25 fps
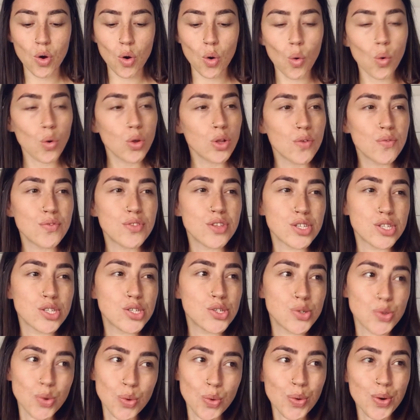all of the
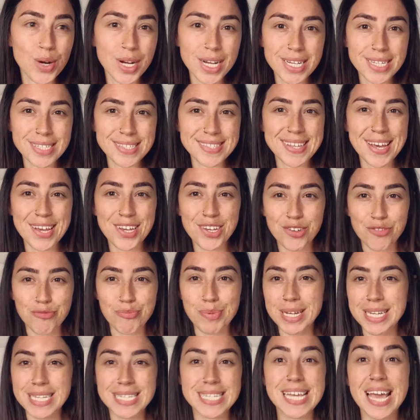stories that you've
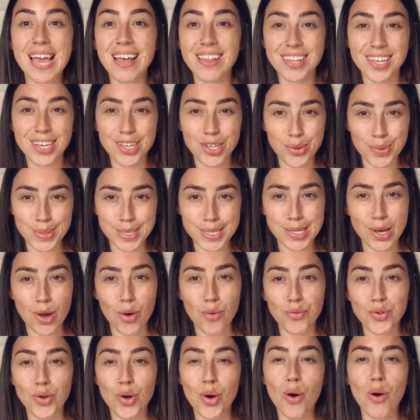been telling
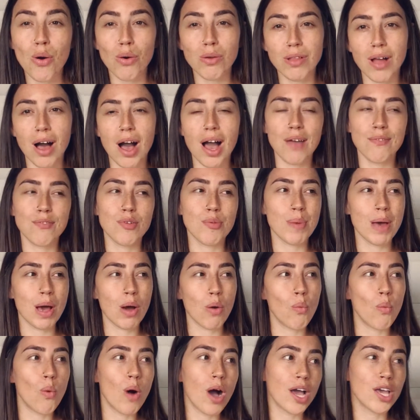yourself your whole life
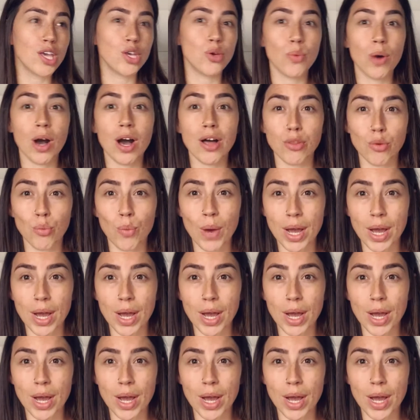about why you are the